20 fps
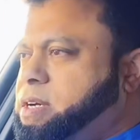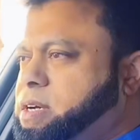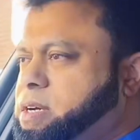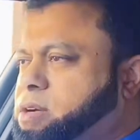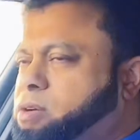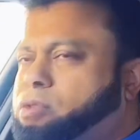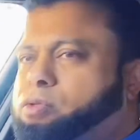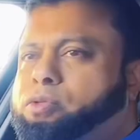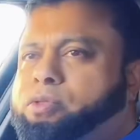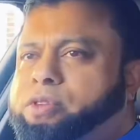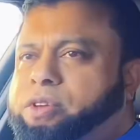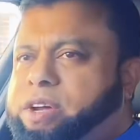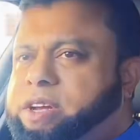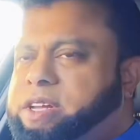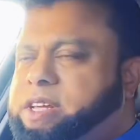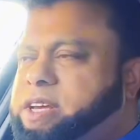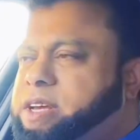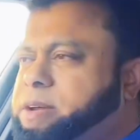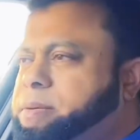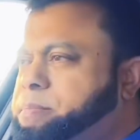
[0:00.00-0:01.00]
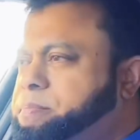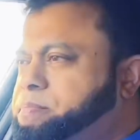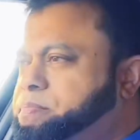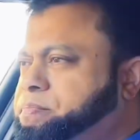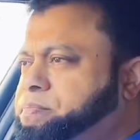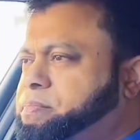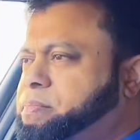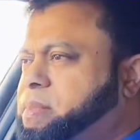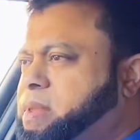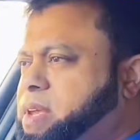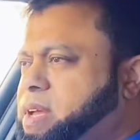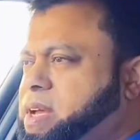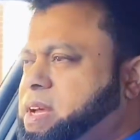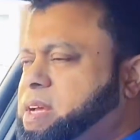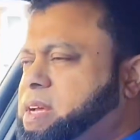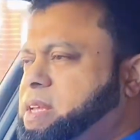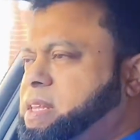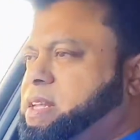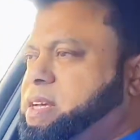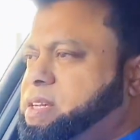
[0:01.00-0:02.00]
Go to third gear.
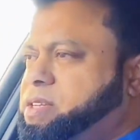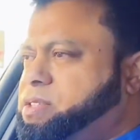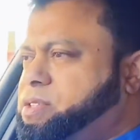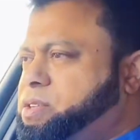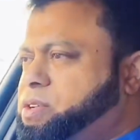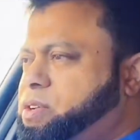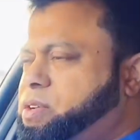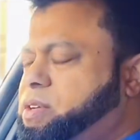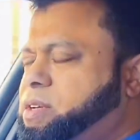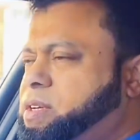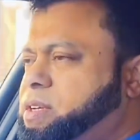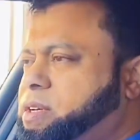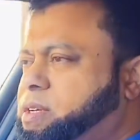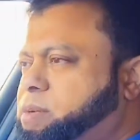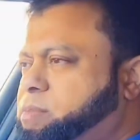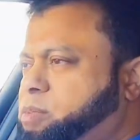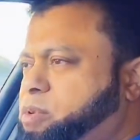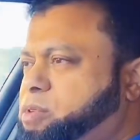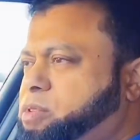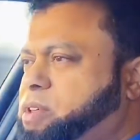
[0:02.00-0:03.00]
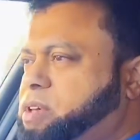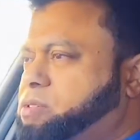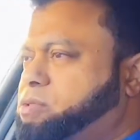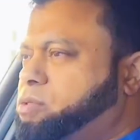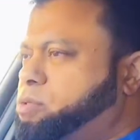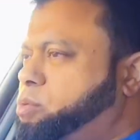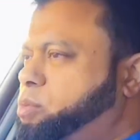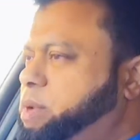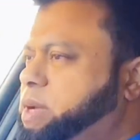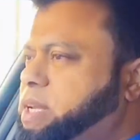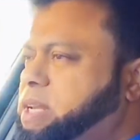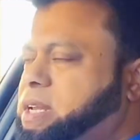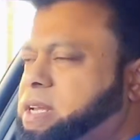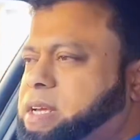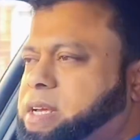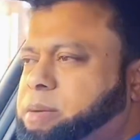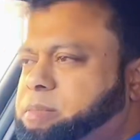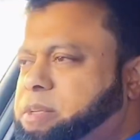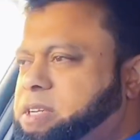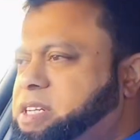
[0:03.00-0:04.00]
That's good. Both hands on the wheel.
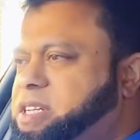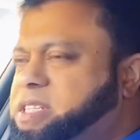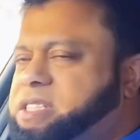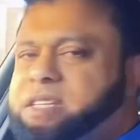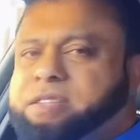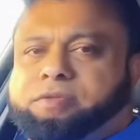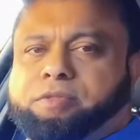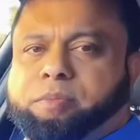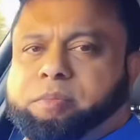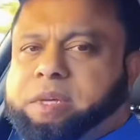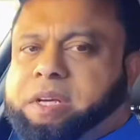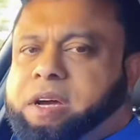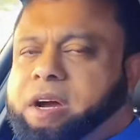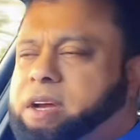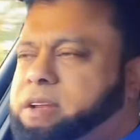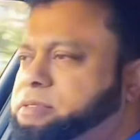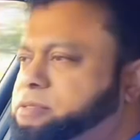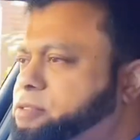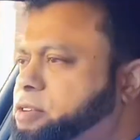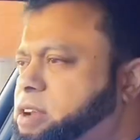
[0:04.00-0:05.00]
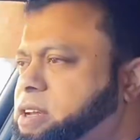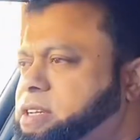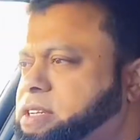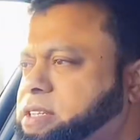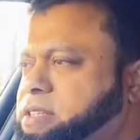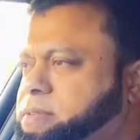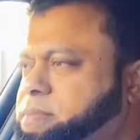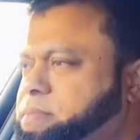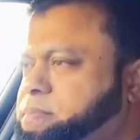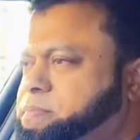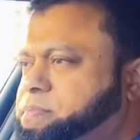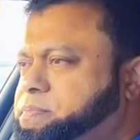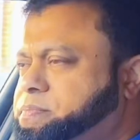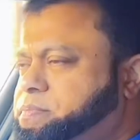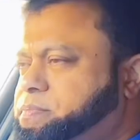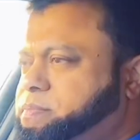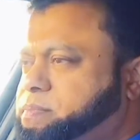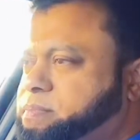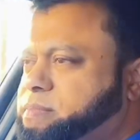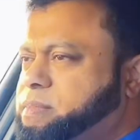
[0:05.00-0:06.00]
Keep the distance from the car in front.
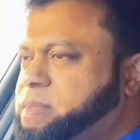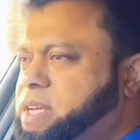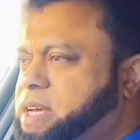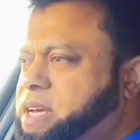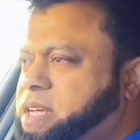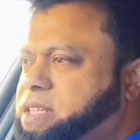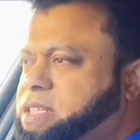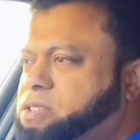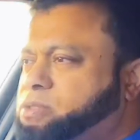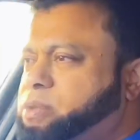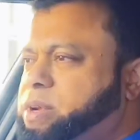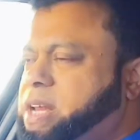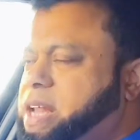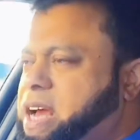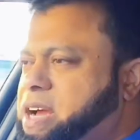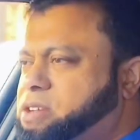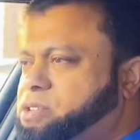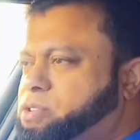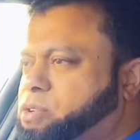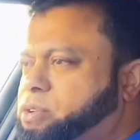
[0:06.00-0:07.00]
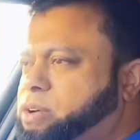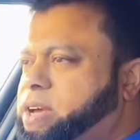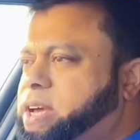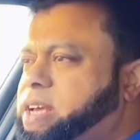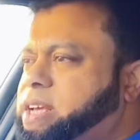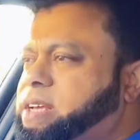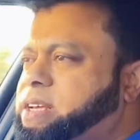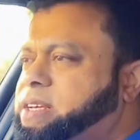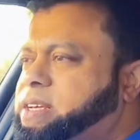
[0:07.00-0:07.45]
Just relax, okay?